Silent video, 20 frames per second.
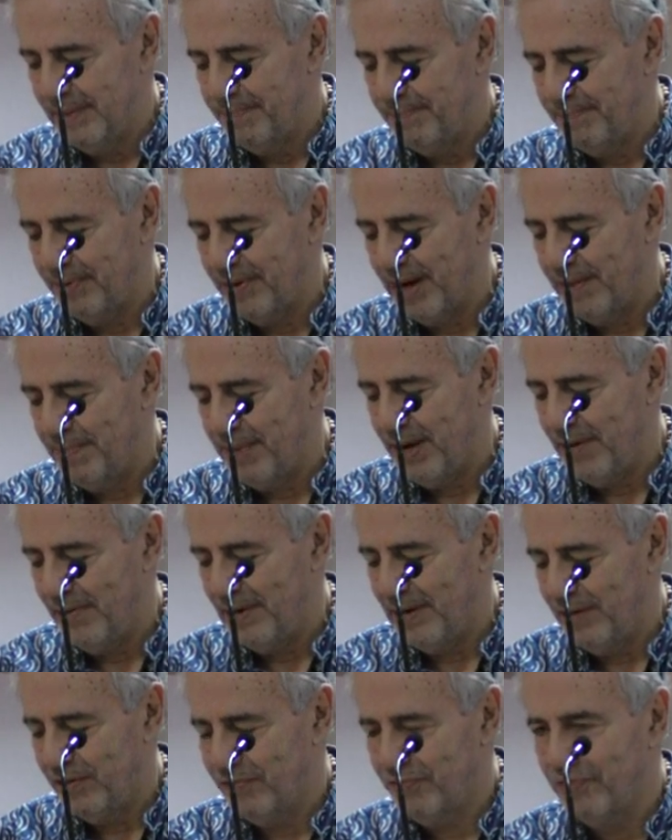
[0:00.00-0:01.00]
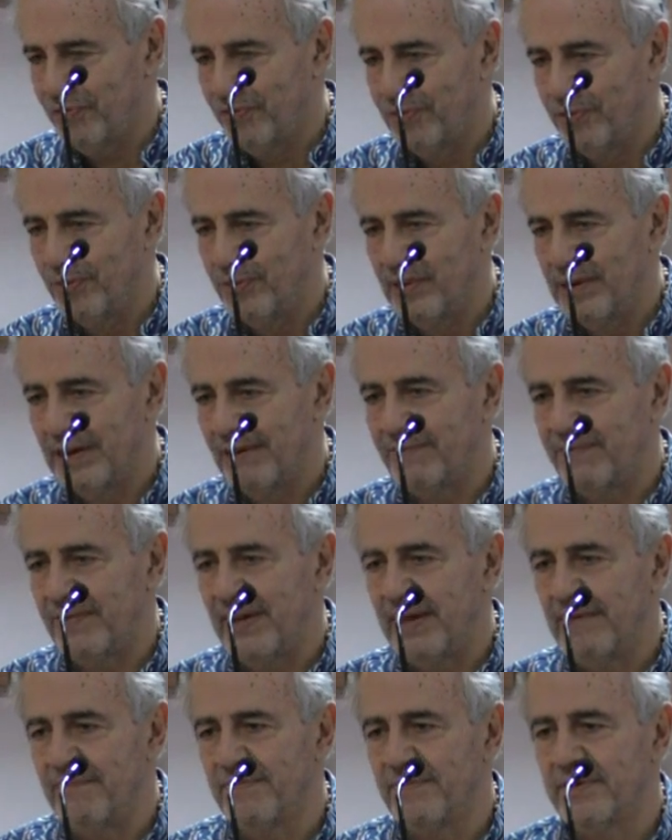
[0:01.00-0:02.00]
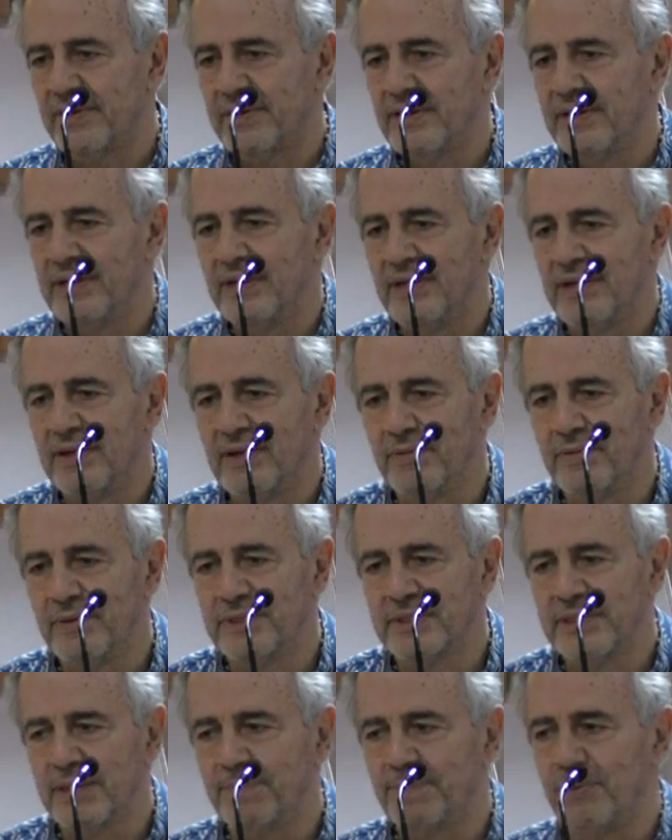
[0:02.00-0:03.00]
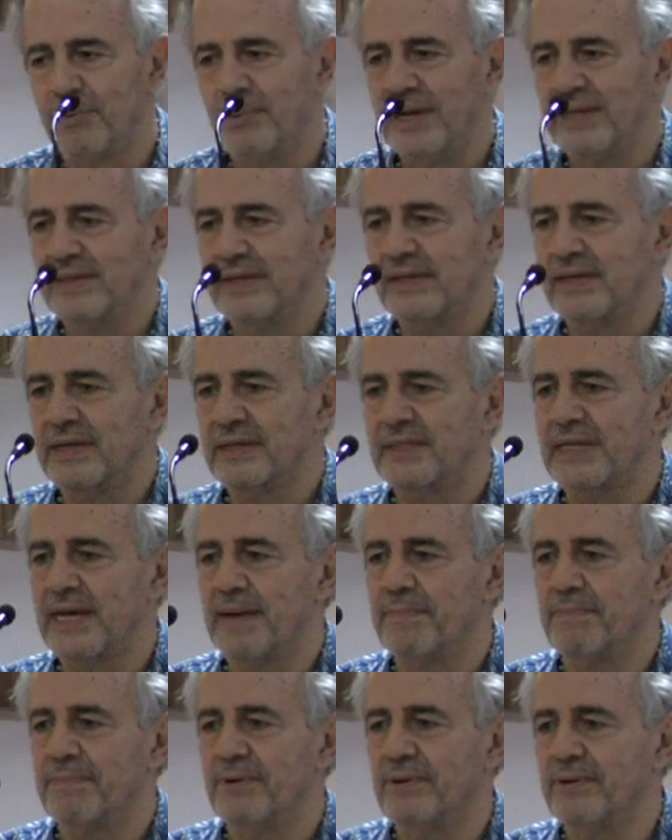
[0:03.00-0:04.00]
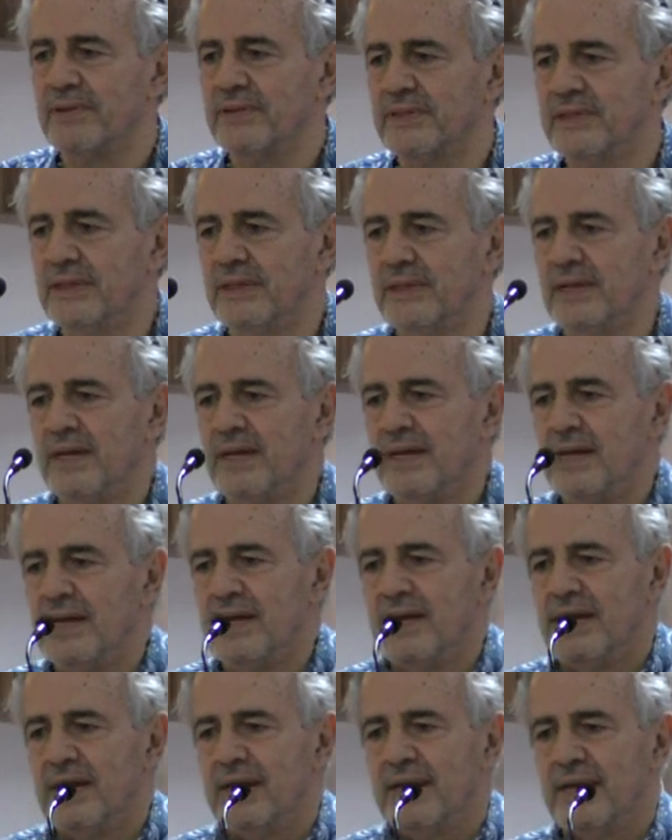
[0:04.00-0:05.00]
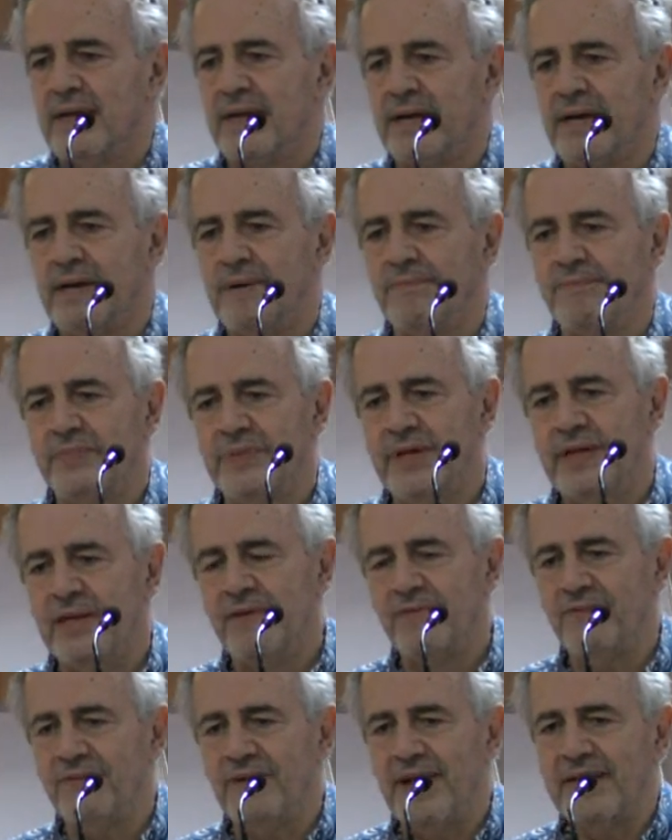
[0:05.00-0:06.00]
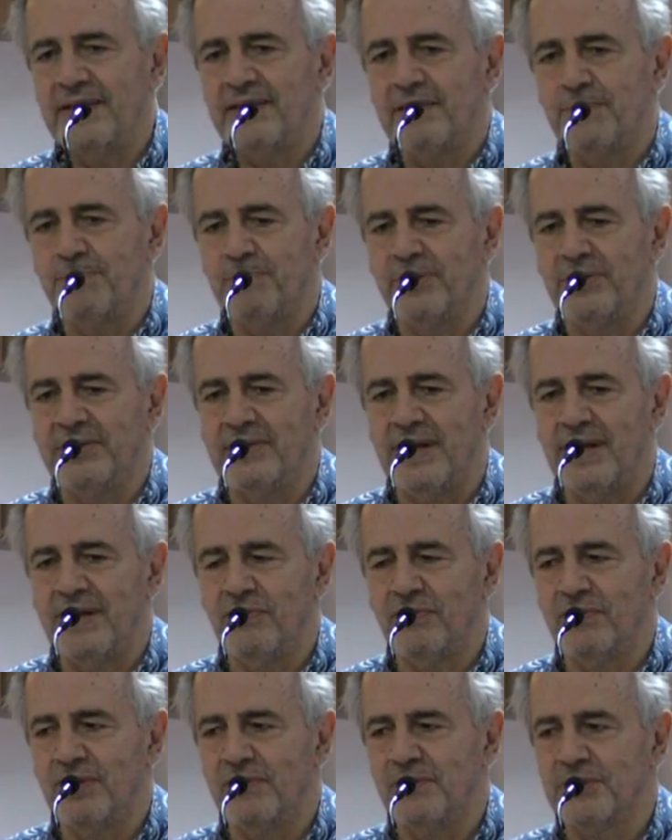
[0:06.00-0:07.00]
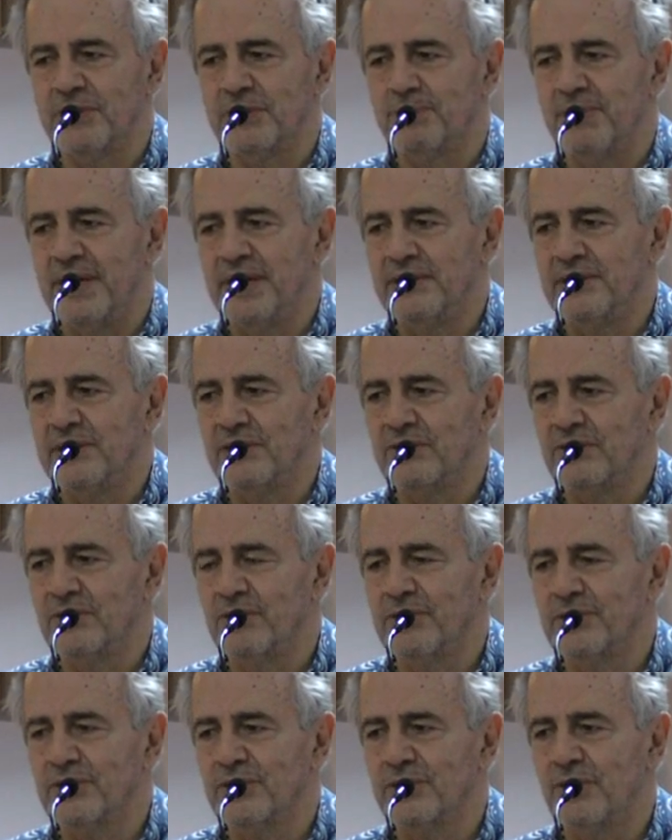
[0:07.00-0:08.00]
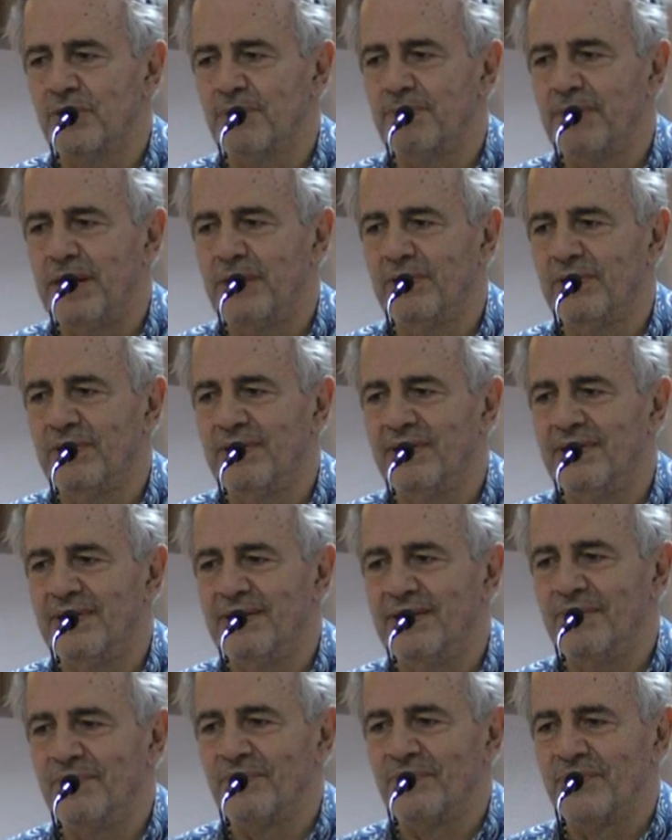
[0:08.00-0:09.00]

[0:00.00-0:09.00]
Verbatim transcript: primarily through Lefebvre, with some poetic examples. And um, in effect, the production of space is also about the